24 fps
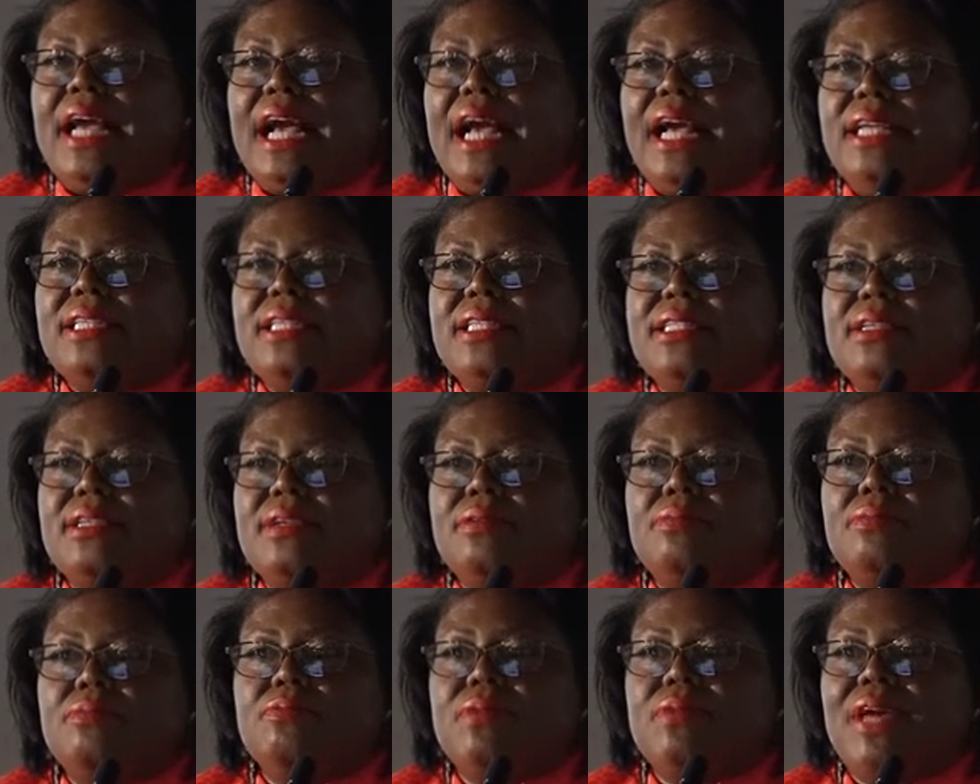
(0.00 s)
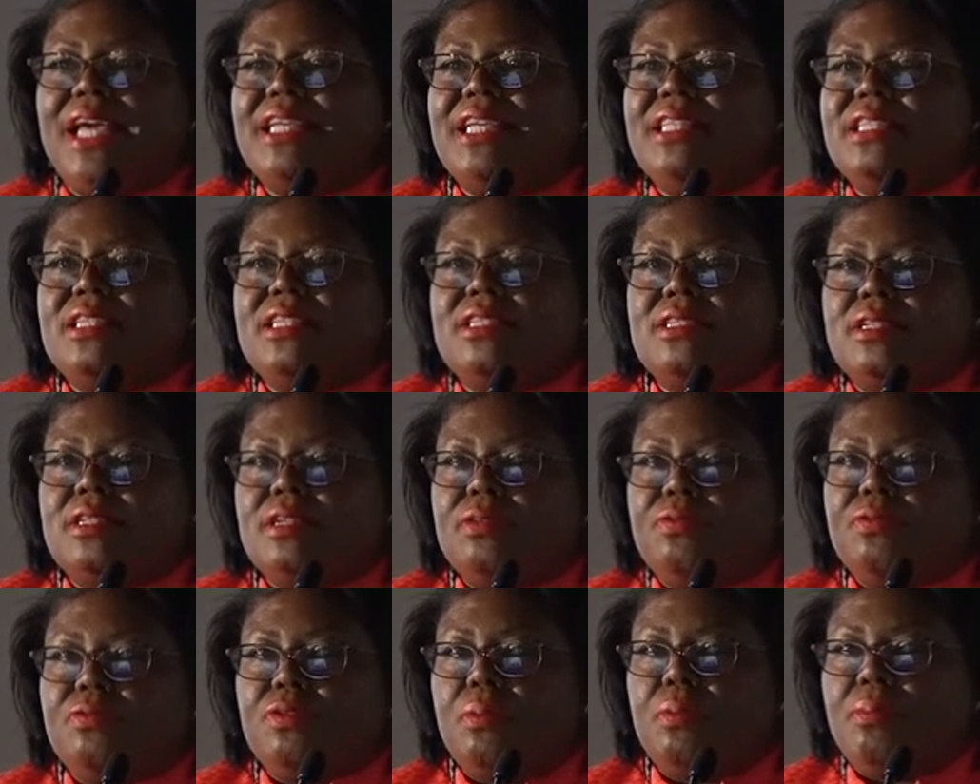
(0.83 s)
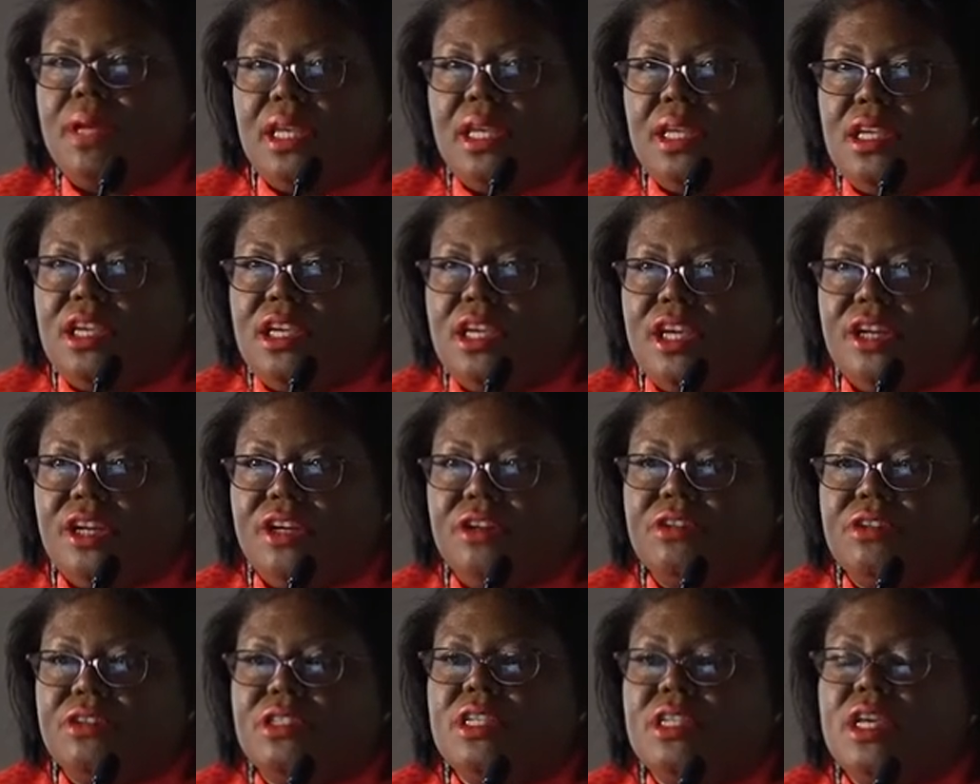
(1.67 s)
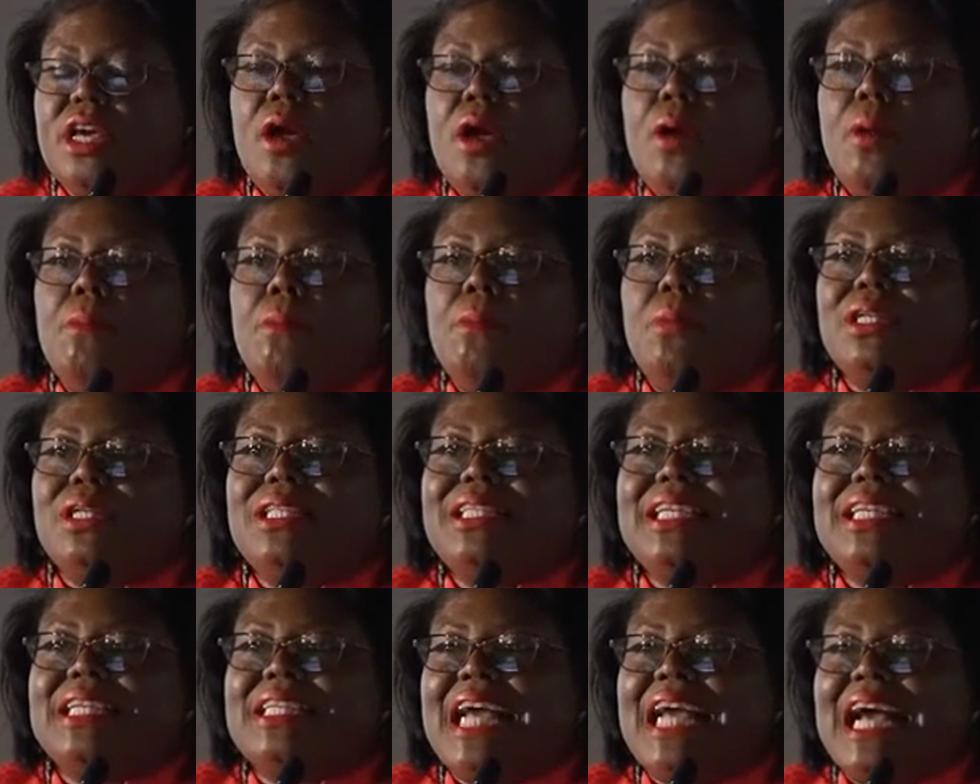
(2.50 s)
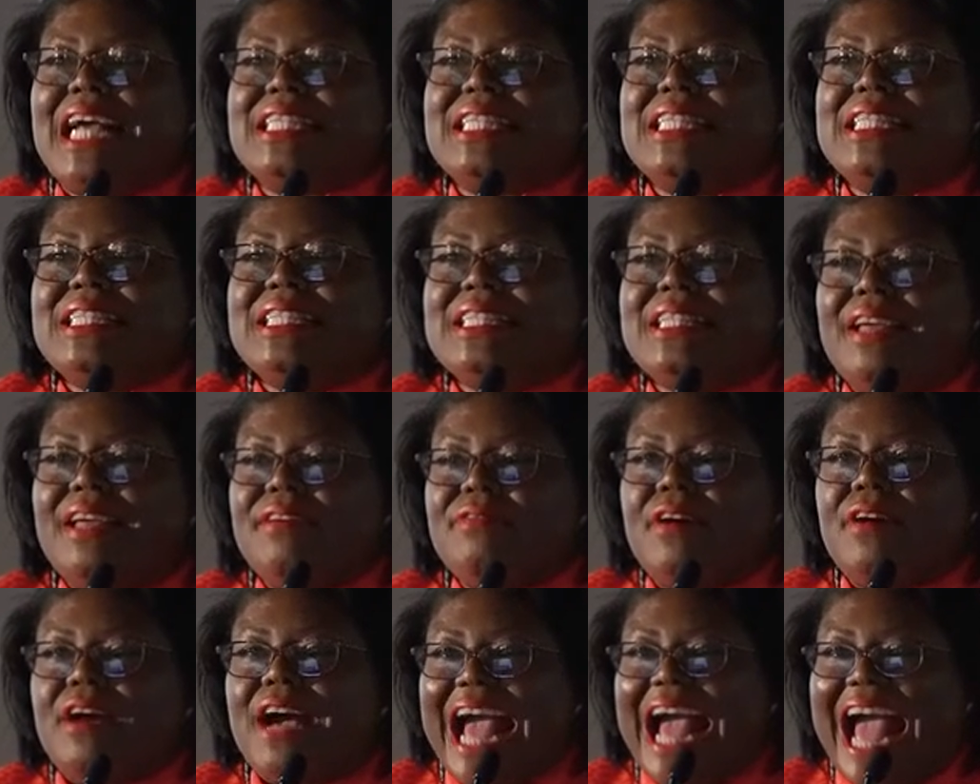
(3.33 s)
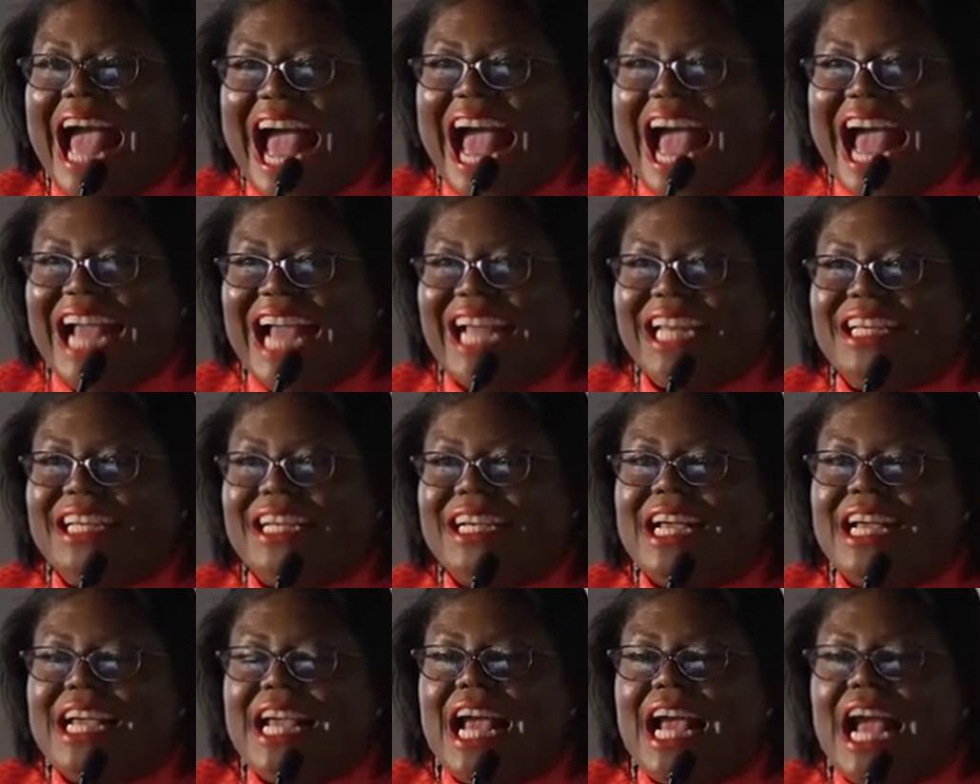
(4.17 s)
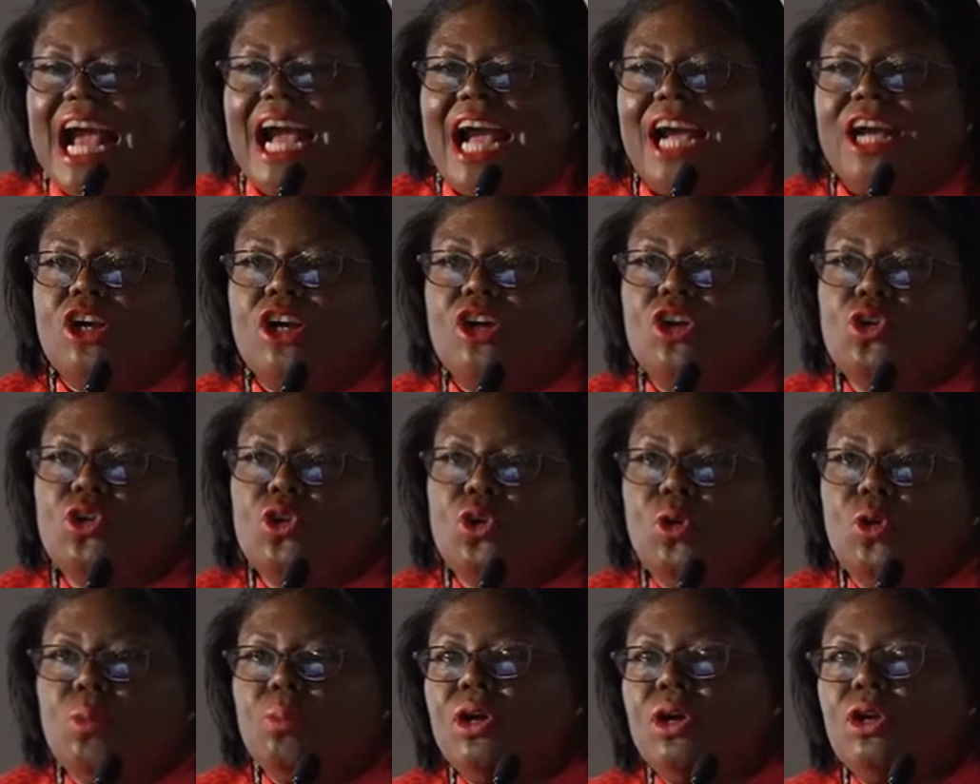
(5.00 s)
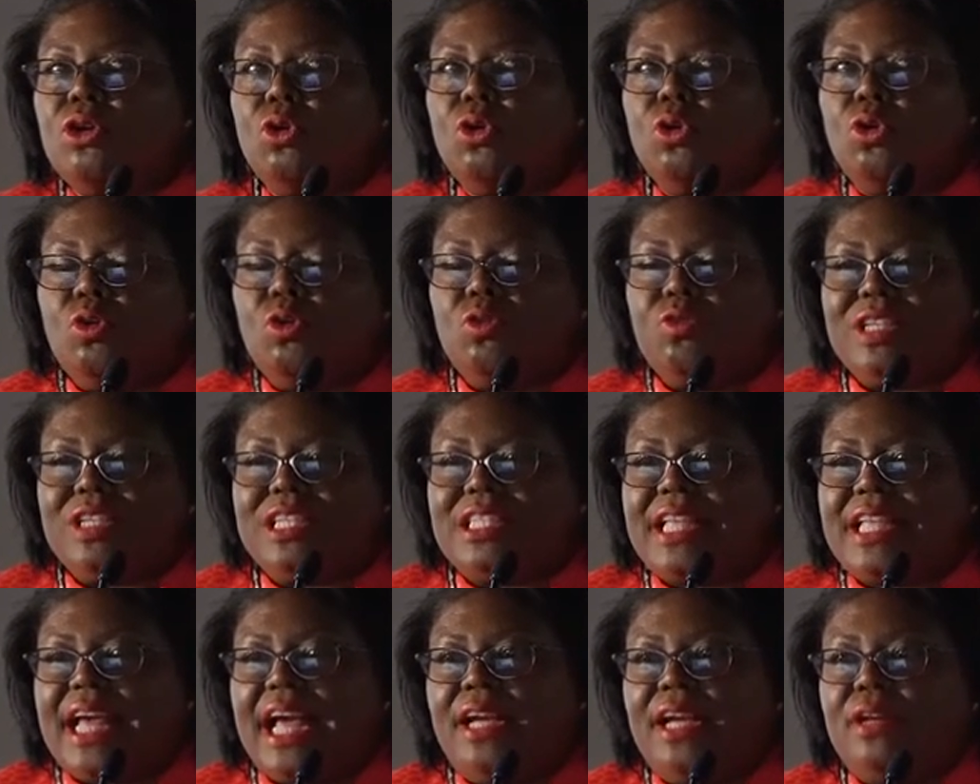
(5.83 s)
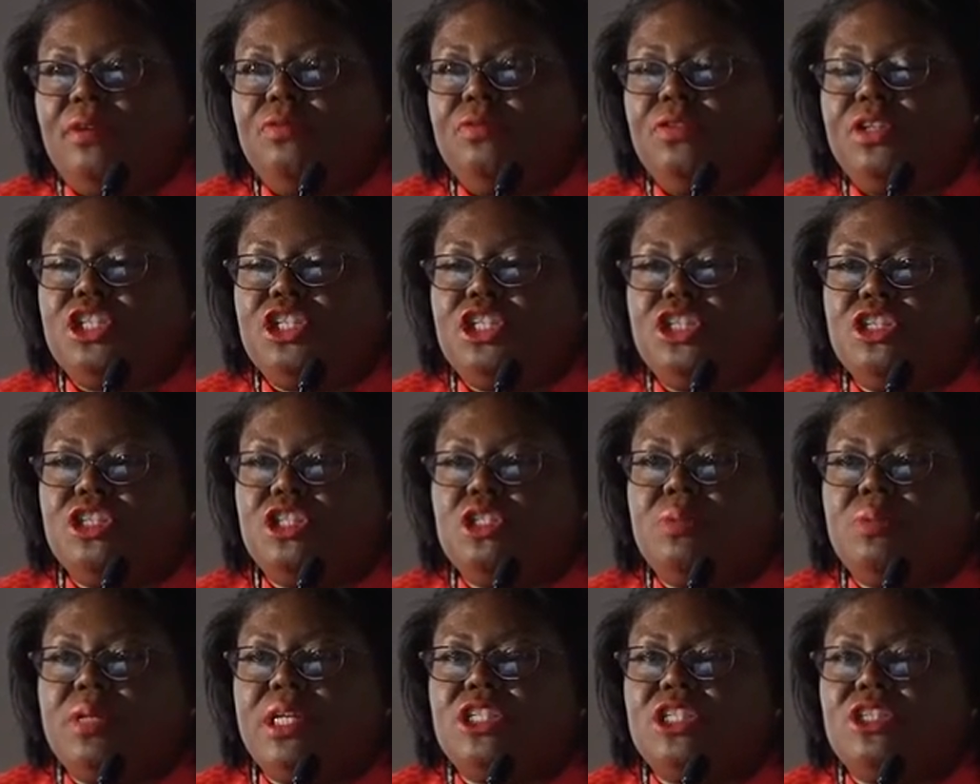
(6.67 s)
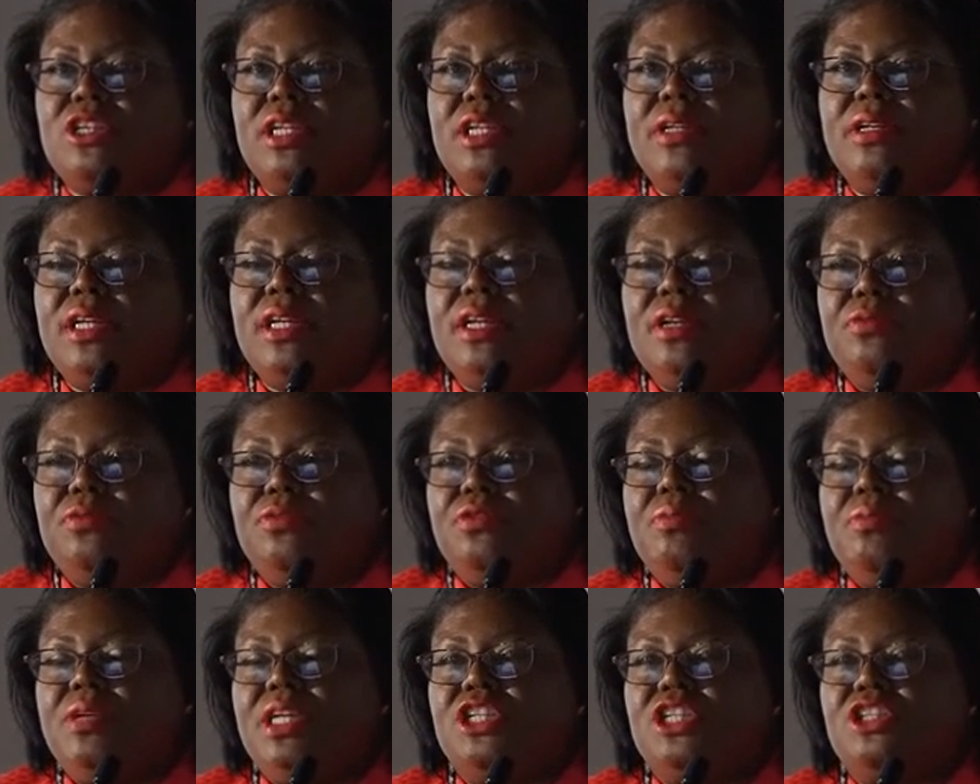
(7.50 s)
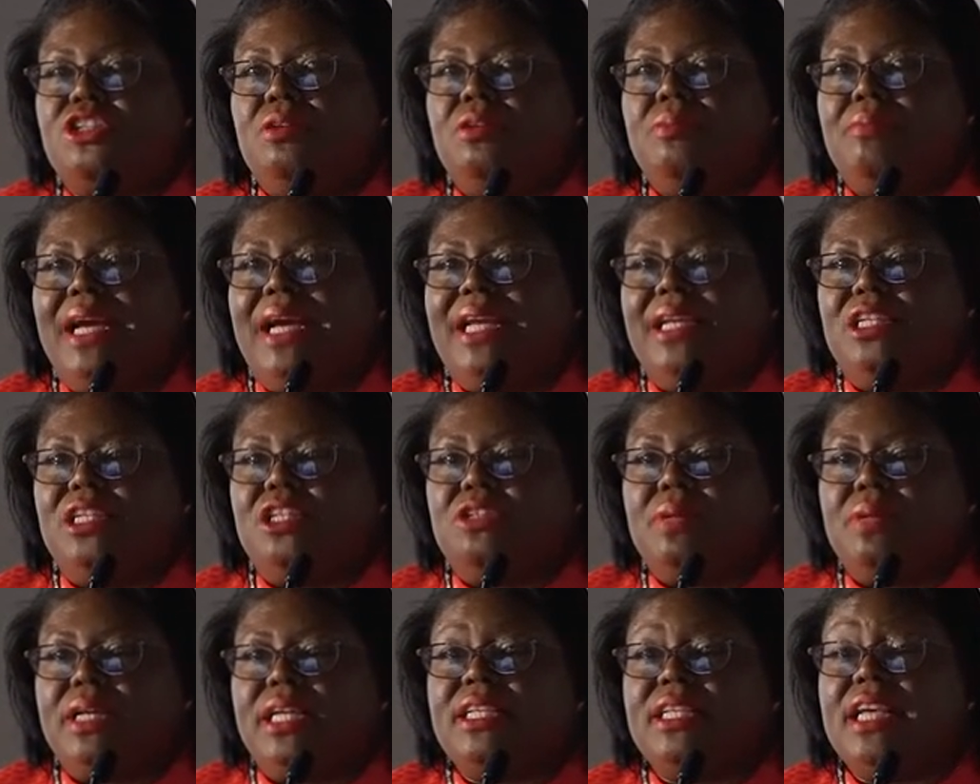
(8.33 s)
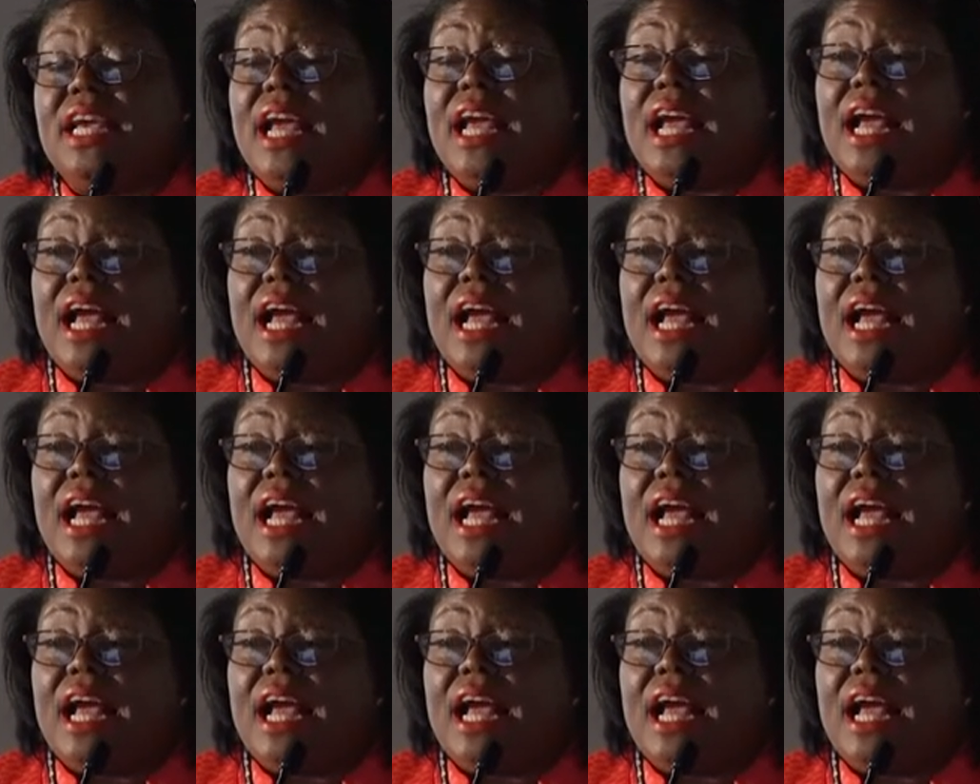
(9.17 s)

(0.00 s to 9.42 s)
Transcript: has existed for many years, but it has never had a global oversight for geospatial information management.